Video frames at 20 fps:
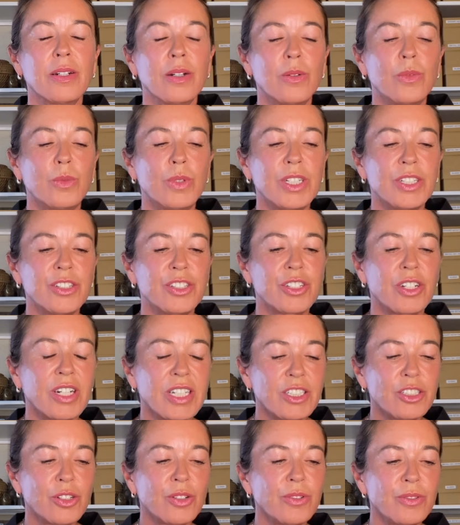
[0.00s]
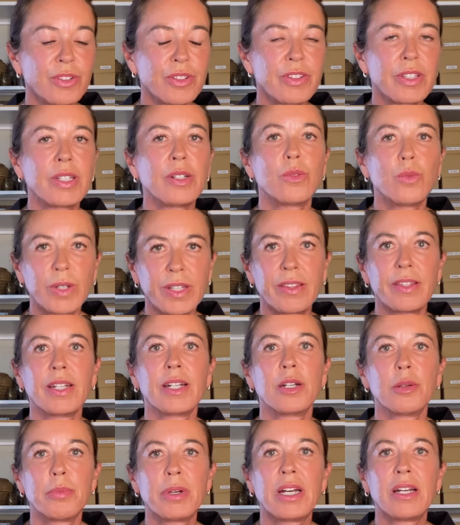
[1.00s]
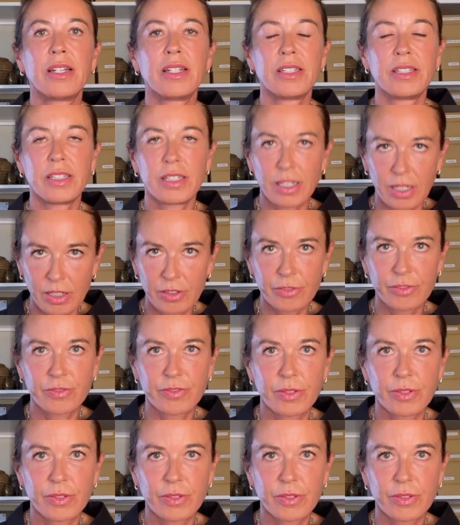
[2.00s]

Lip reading: which I don't think we think about enough